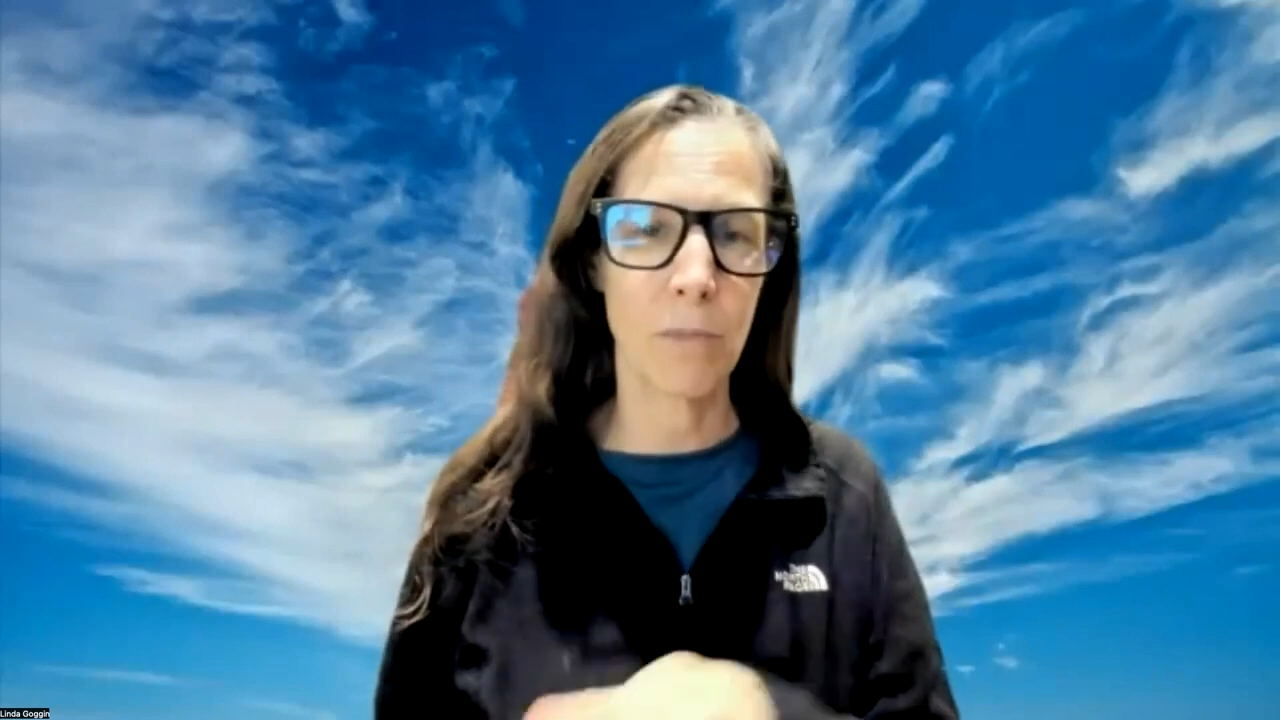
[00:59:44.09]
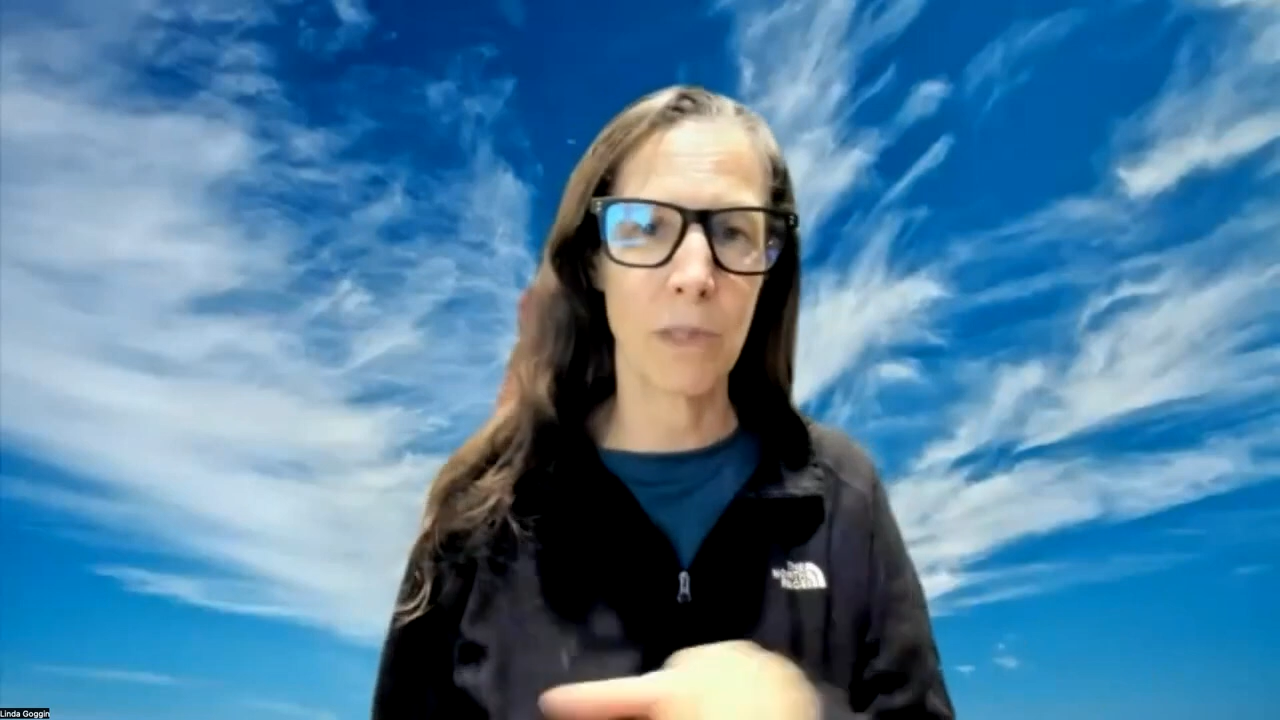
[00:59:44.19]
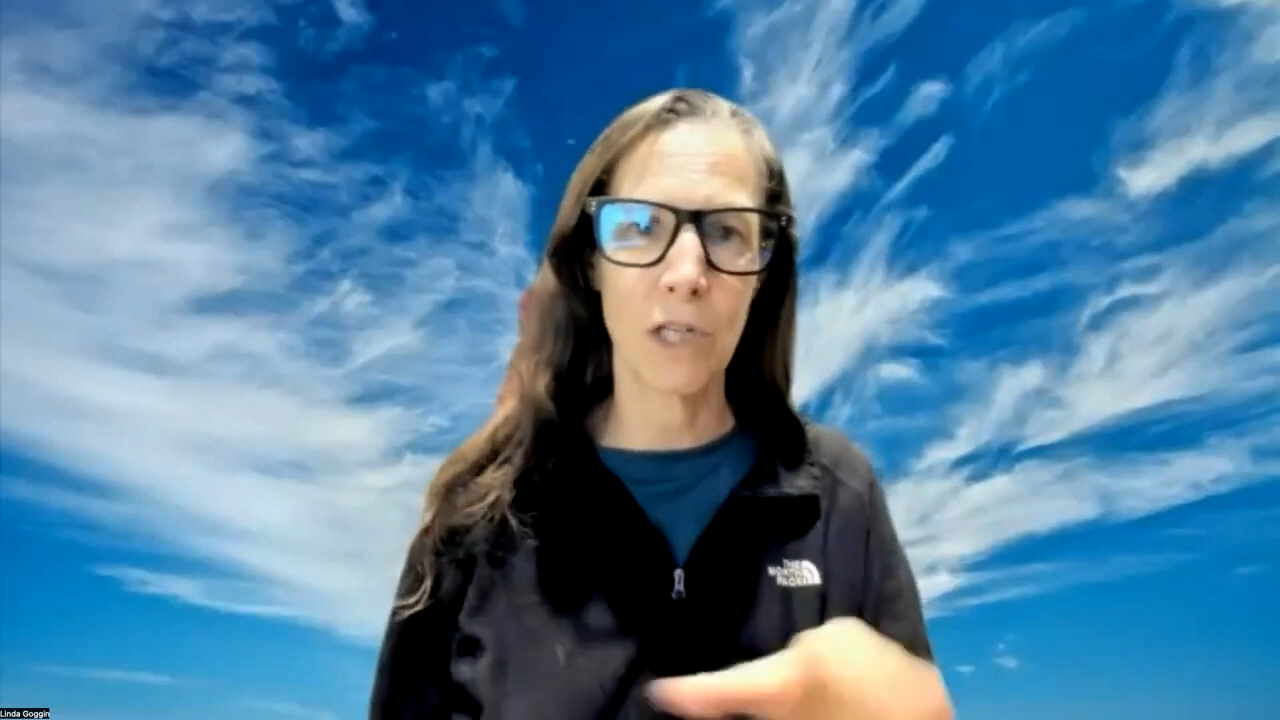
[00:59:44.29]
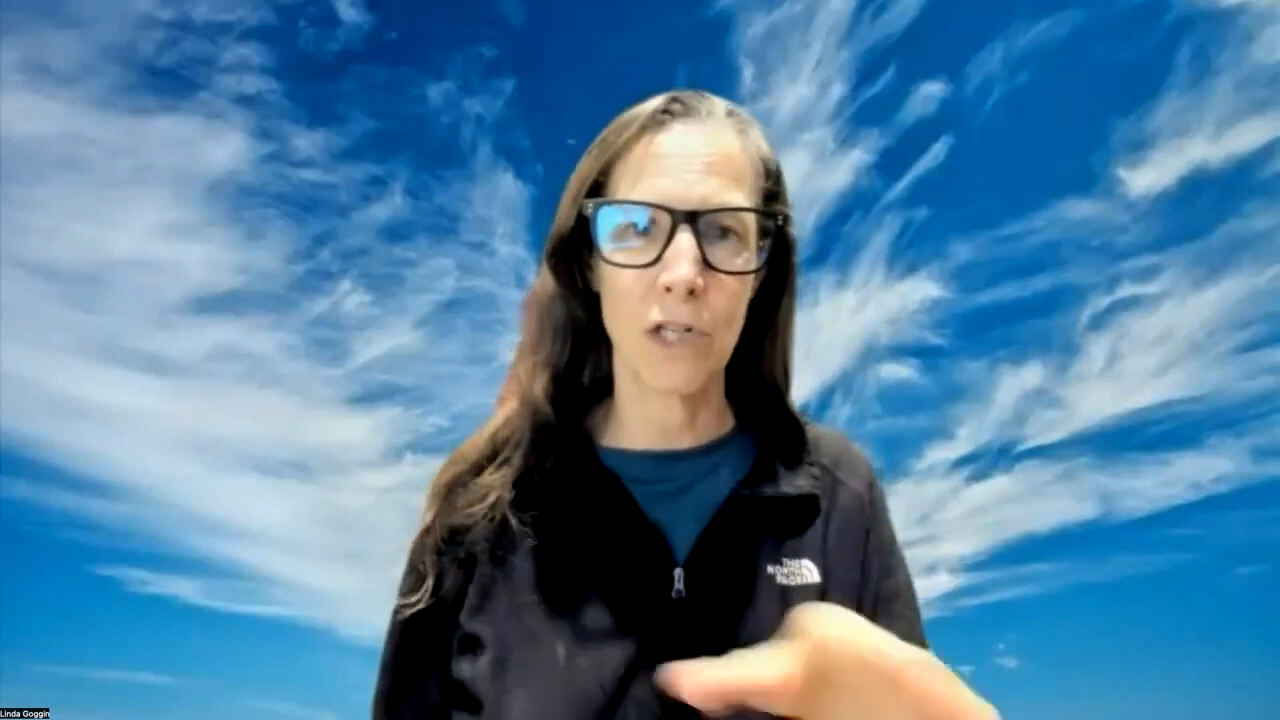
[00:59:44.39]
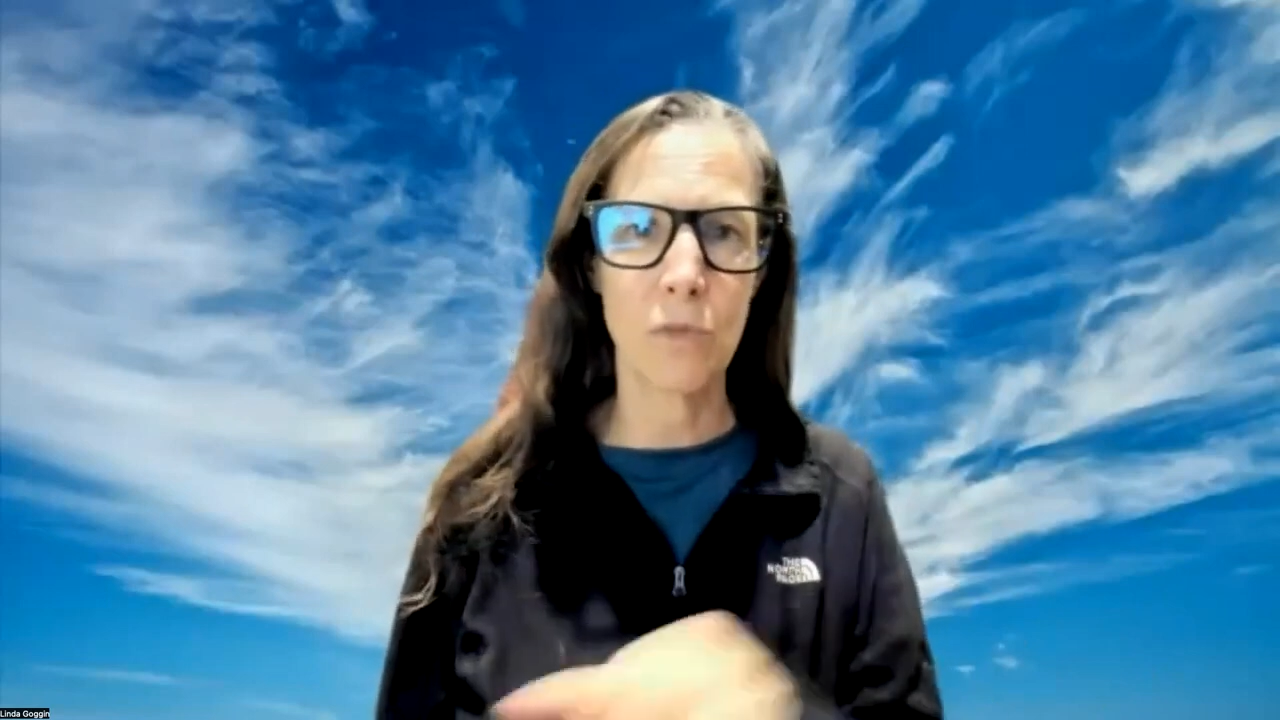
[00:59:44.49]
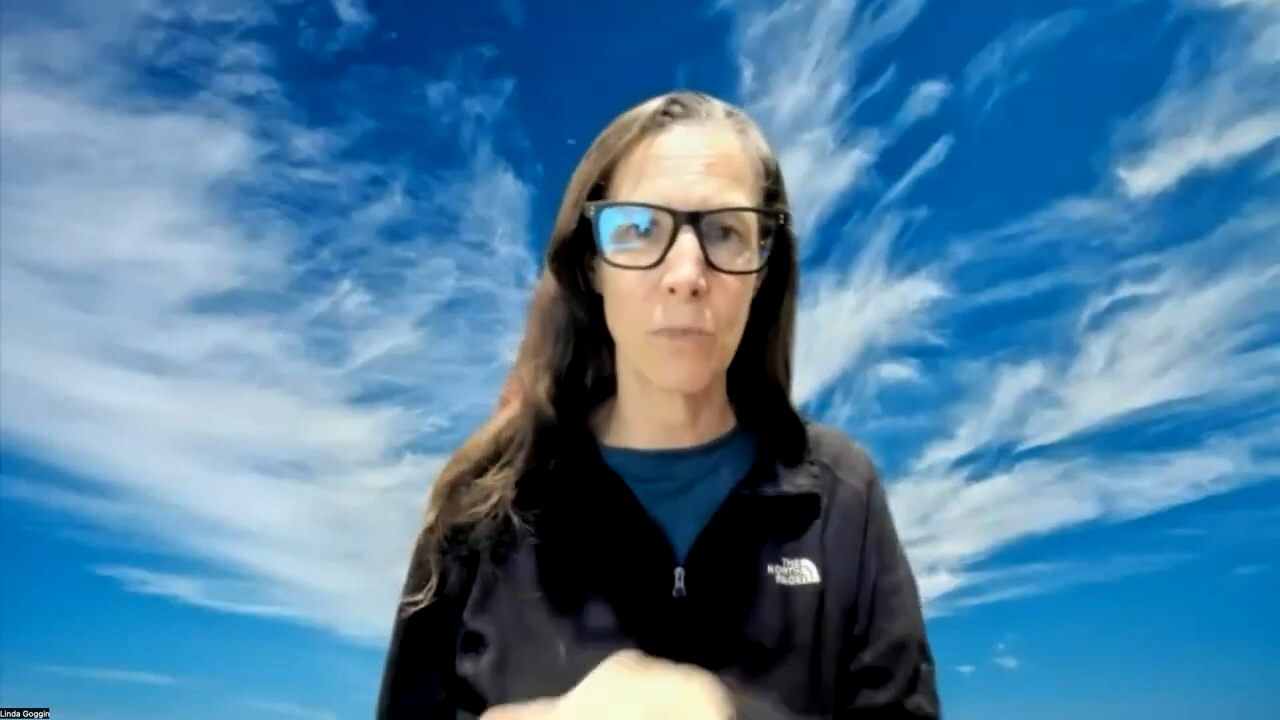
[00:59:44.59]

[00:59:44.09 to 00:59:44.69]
But there's